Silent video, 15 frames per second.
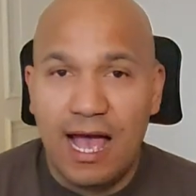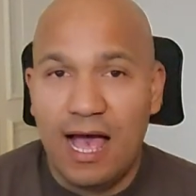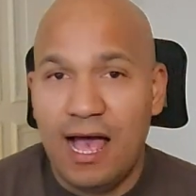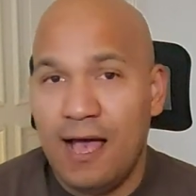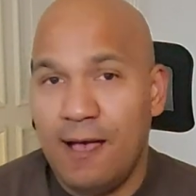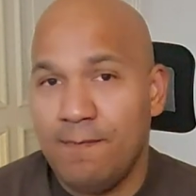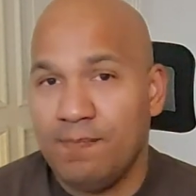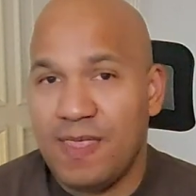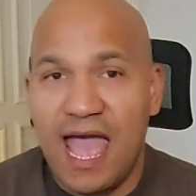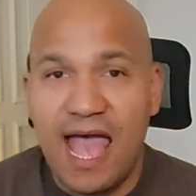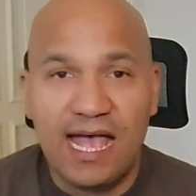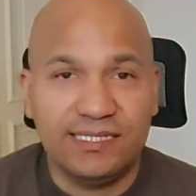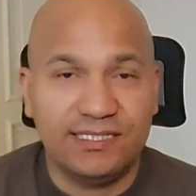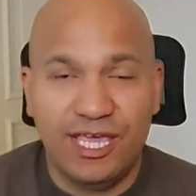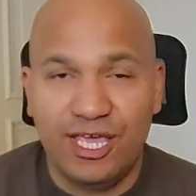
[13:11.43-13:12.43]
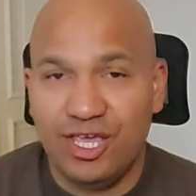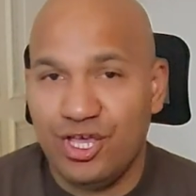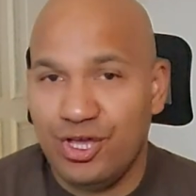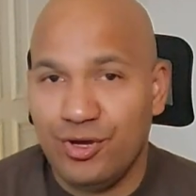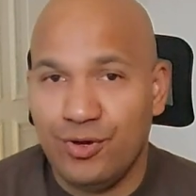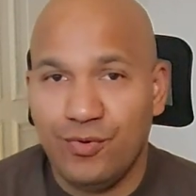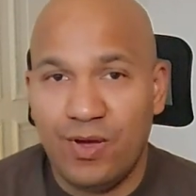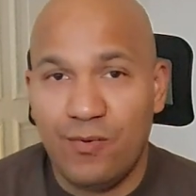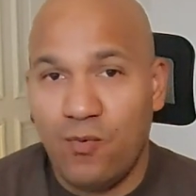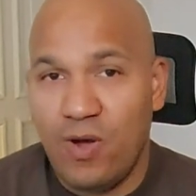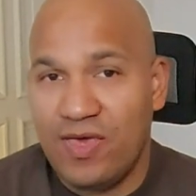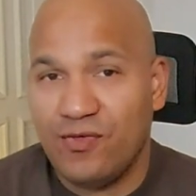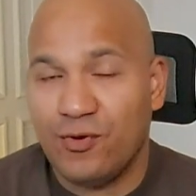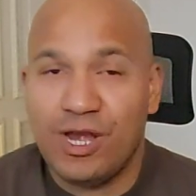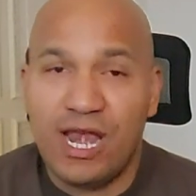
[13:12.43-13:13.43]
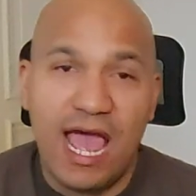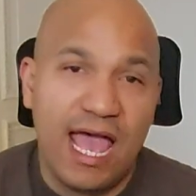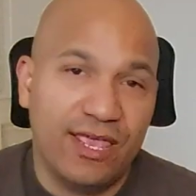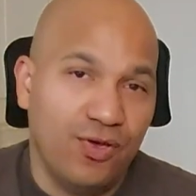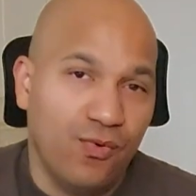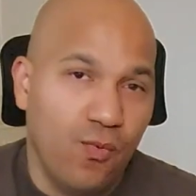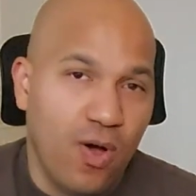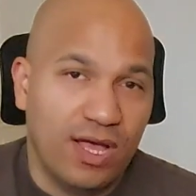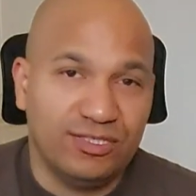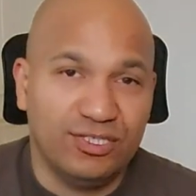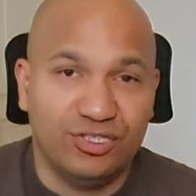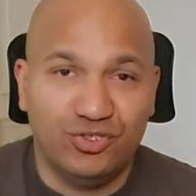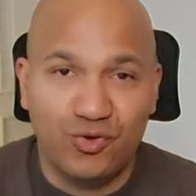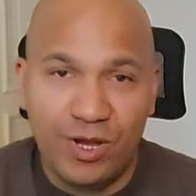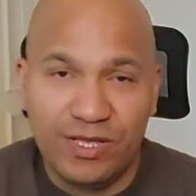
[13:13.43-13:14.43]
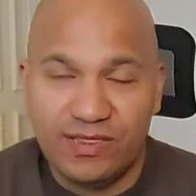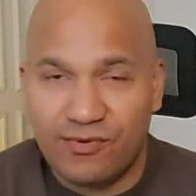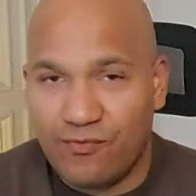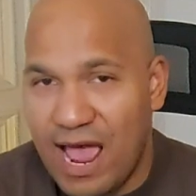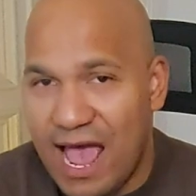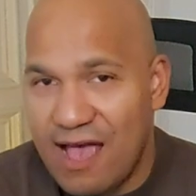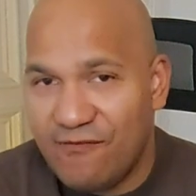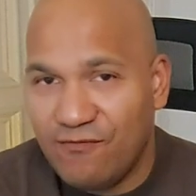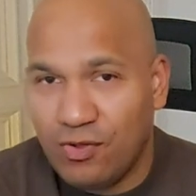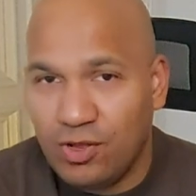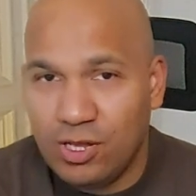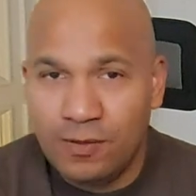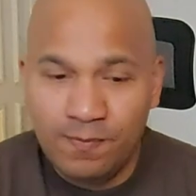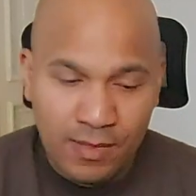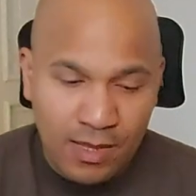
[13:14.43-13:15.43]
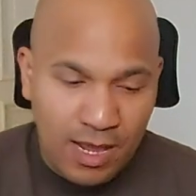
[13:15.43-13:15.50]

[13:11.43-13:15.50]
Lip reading: asking you whether or not you want to join the raffle,